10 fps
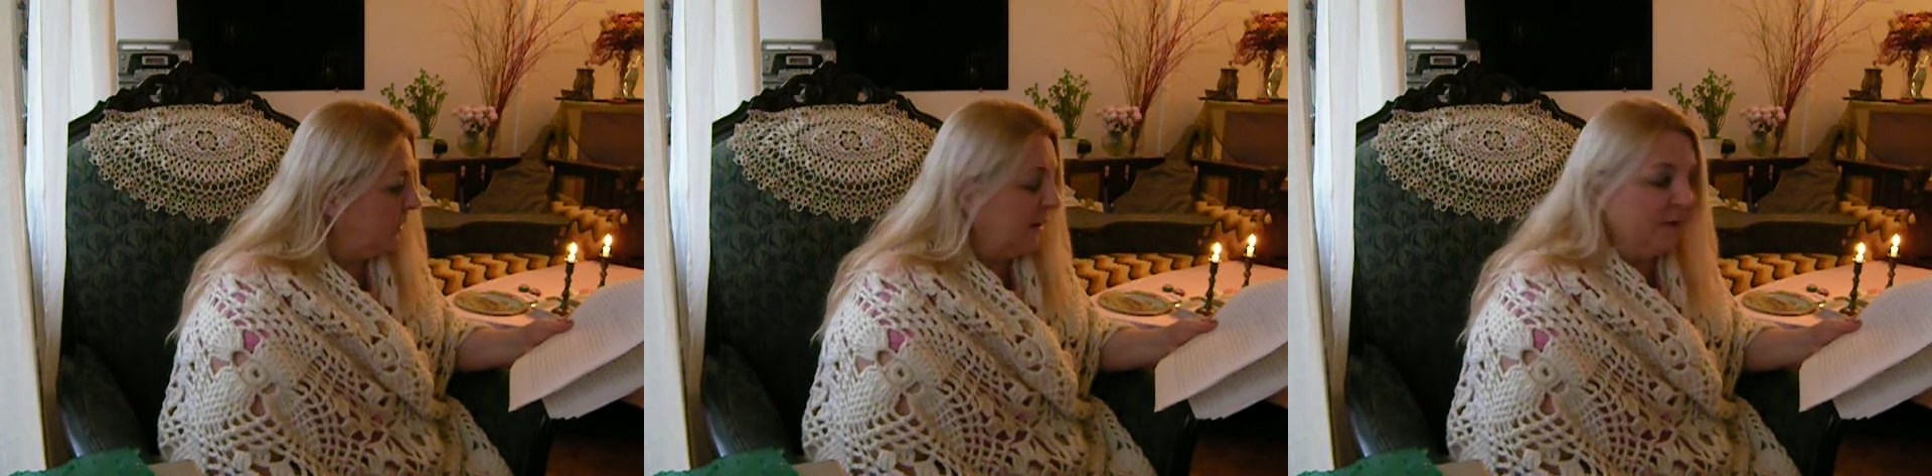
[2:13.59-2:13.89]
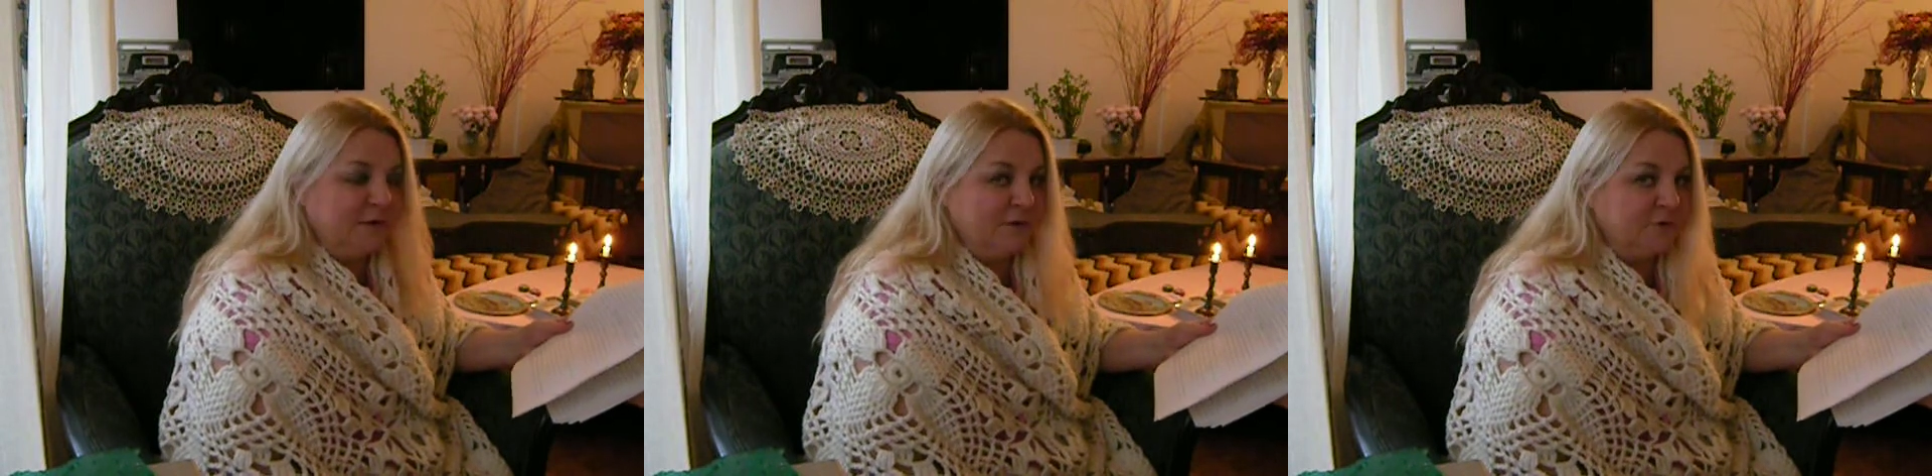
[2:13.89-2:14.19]
I
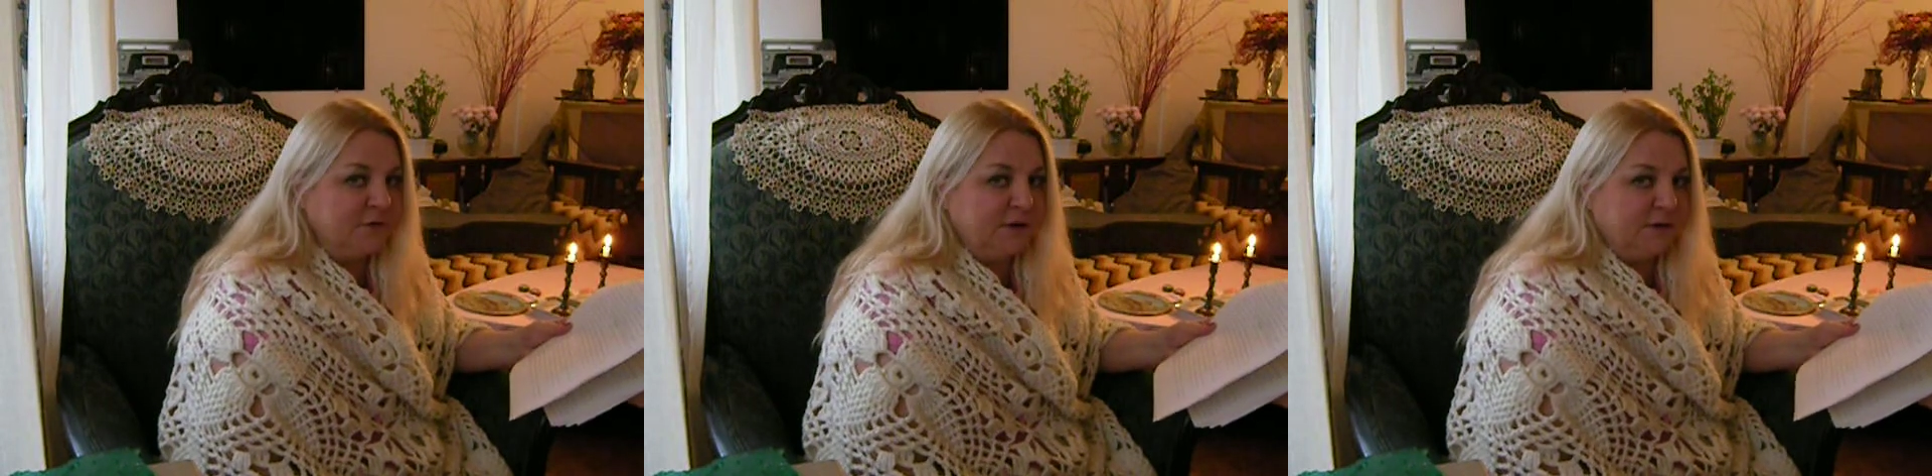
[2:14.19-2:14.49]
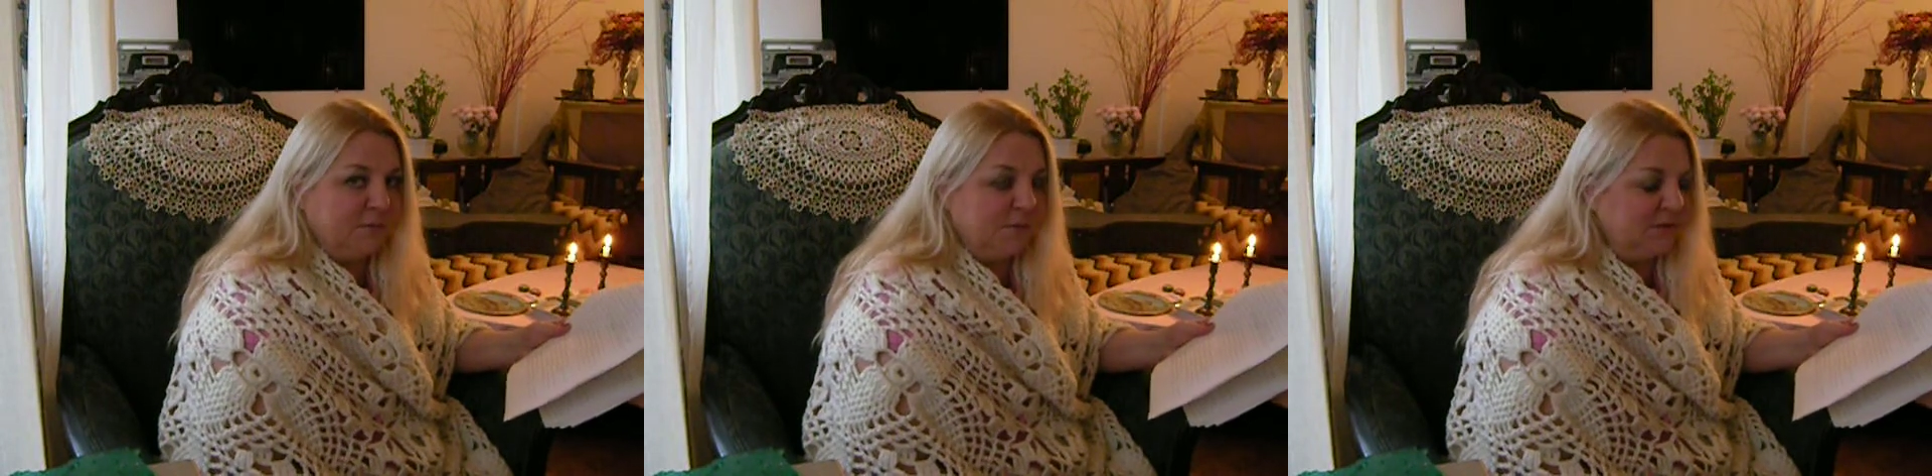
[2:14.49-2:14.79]
didn't
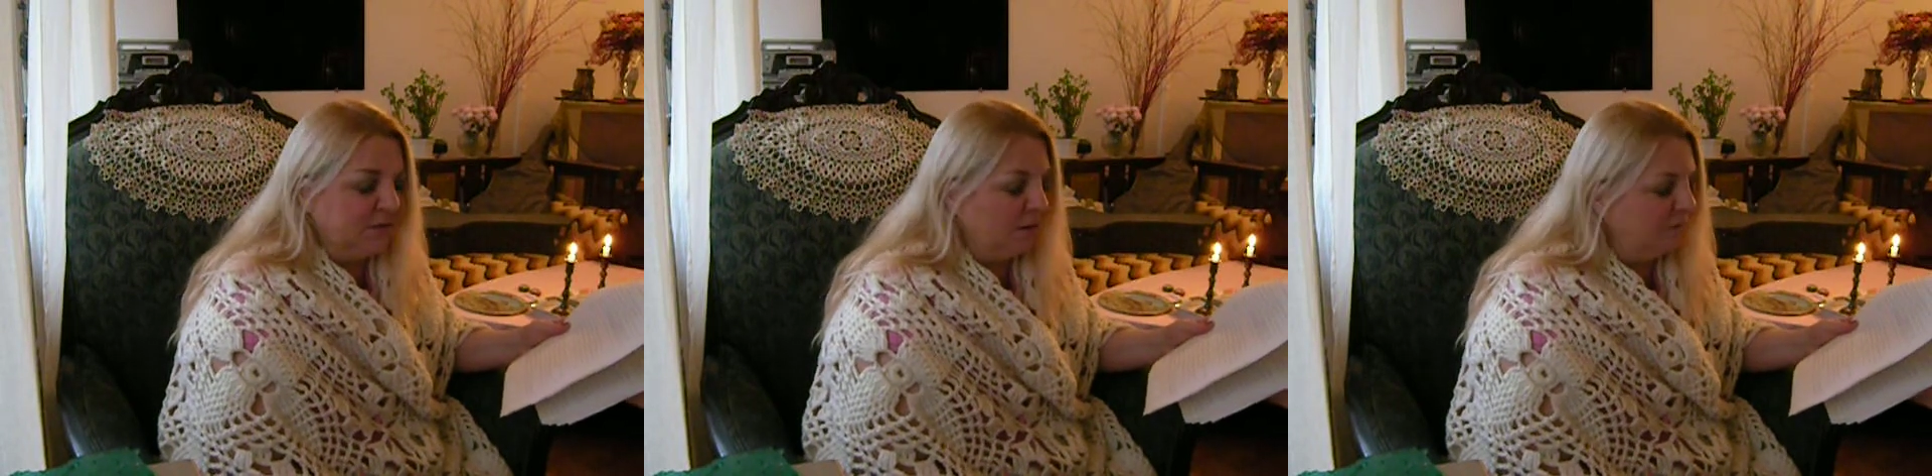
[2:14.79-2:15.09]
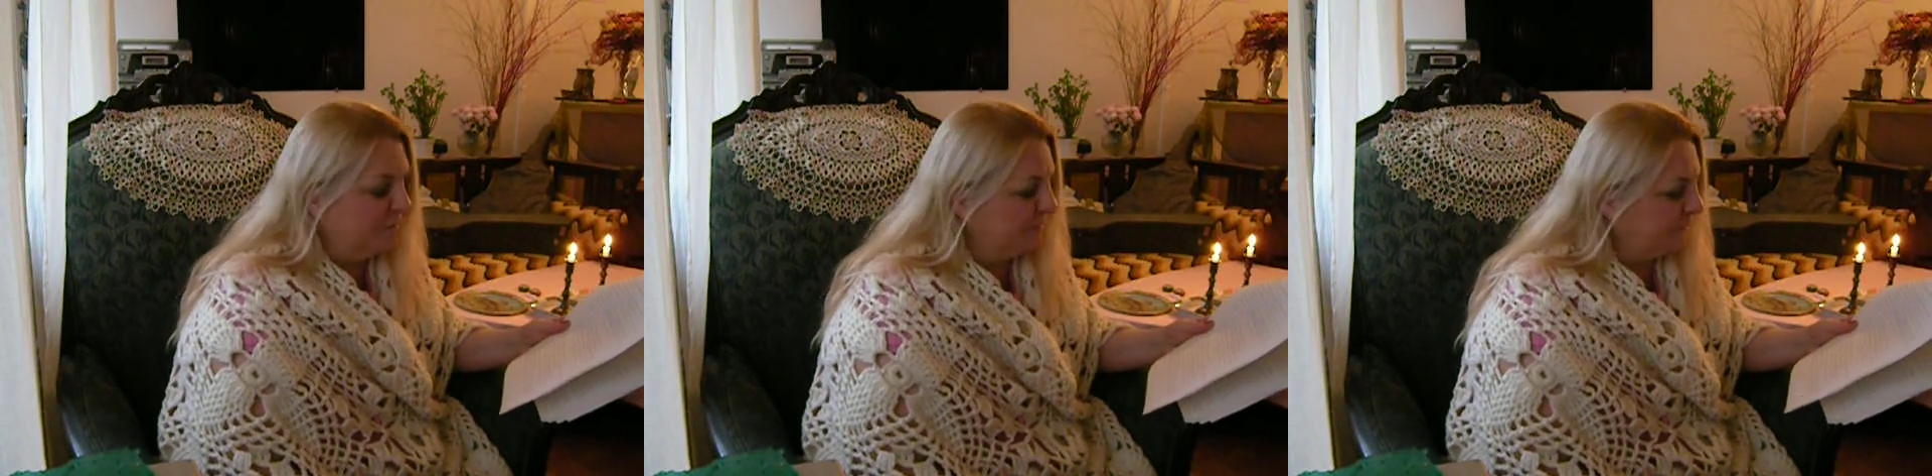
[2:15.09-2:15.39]
understand it
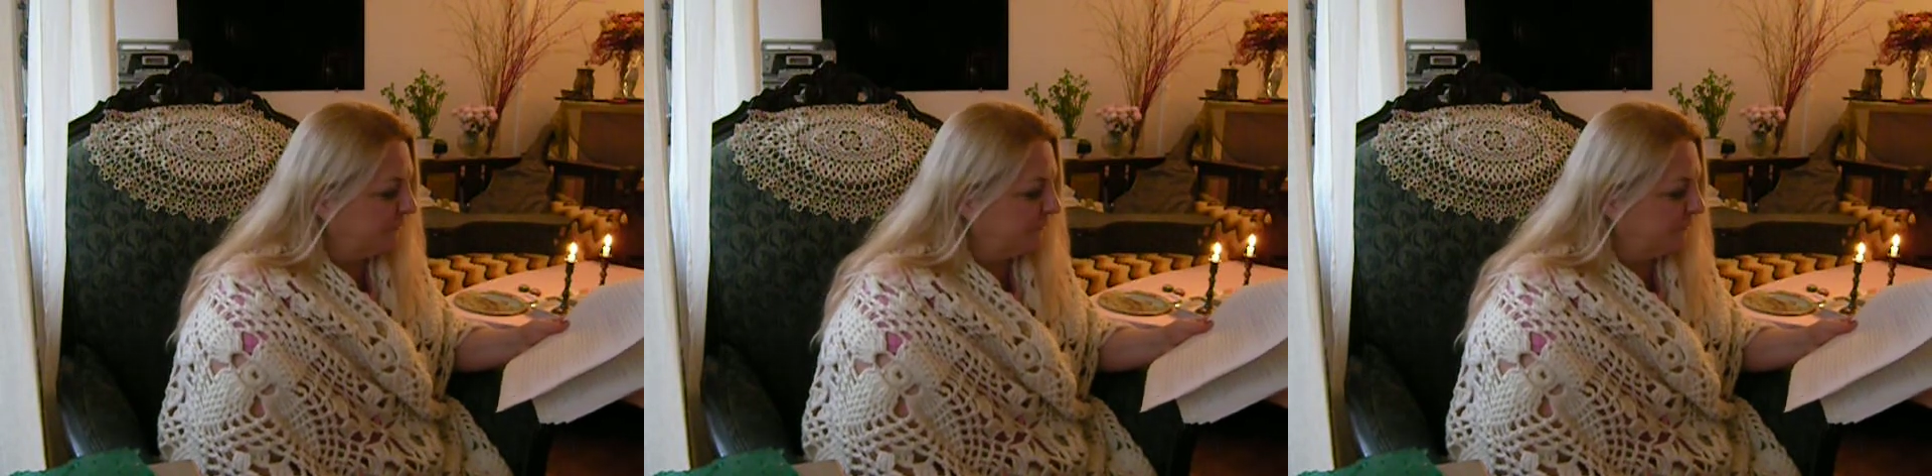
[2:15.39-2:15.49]
myself.